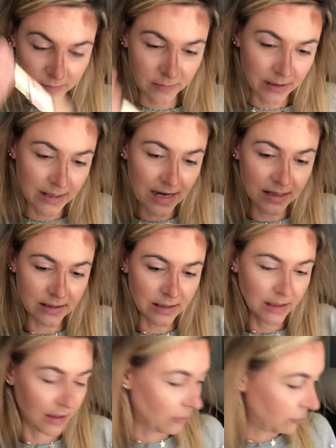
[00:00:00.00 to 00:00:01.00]
light
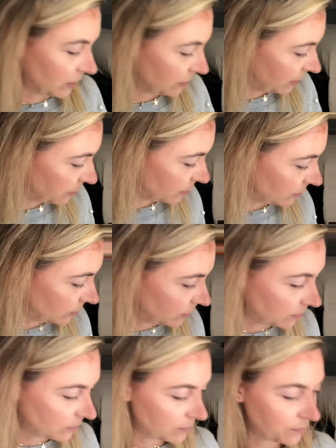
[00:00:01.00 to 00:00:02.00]
little fluffy
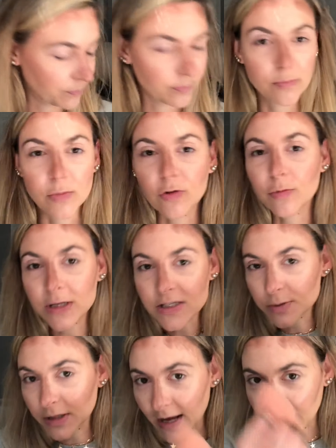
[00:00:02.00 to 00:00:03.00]
movements
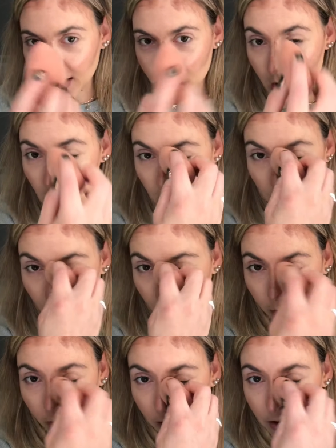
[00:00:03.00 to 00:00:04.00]
with the hand.
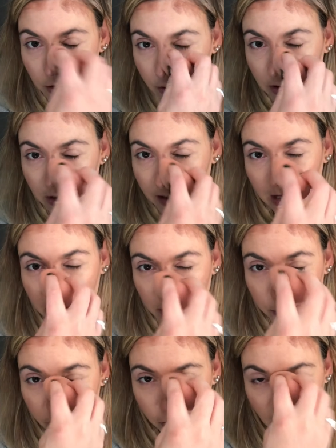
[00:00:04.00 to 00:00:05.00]
Or you can get the
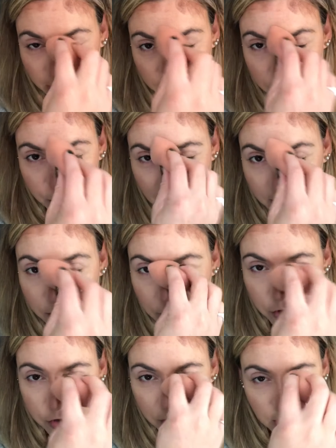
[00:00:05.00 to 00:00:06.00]
Perfector
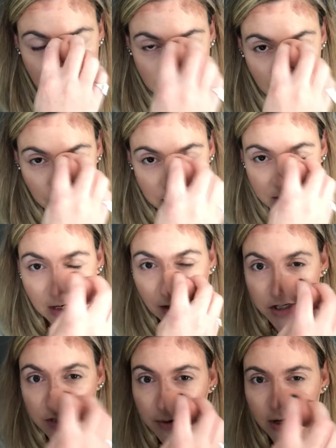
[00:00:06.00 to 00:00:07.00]
sponge. This is the
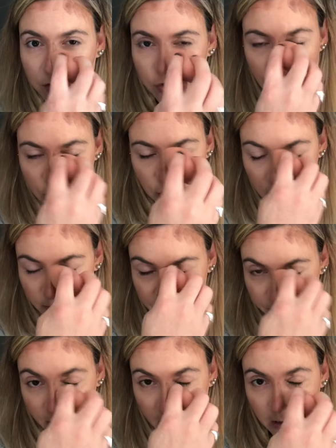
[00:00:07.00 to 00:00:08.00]
mascara sponge.
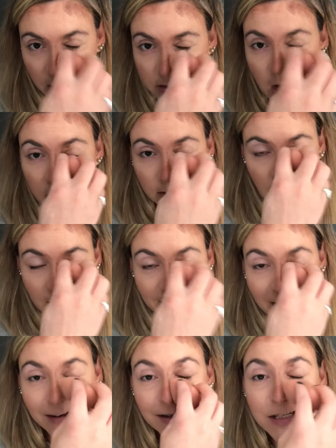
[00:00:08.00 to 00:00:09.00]
It is unlike
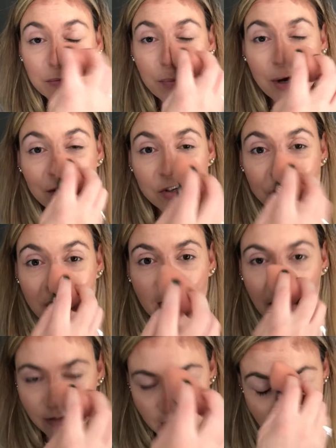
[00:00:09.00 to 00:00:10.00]
any sponge I
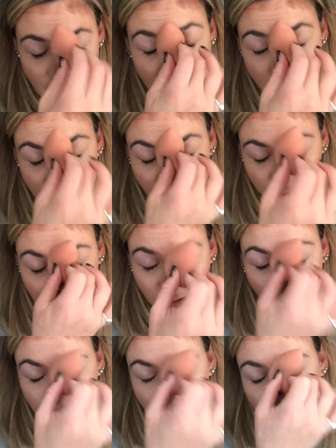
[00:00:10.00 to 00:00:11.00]
have ever
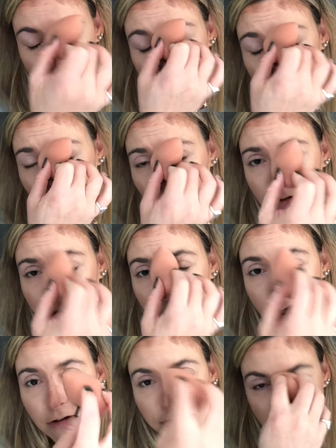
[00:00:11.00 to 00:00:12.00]
felt. It is so
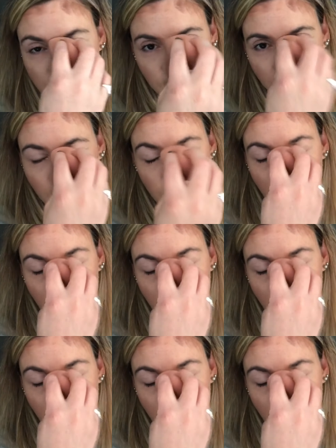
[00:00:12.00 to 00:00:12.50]
soft. It's like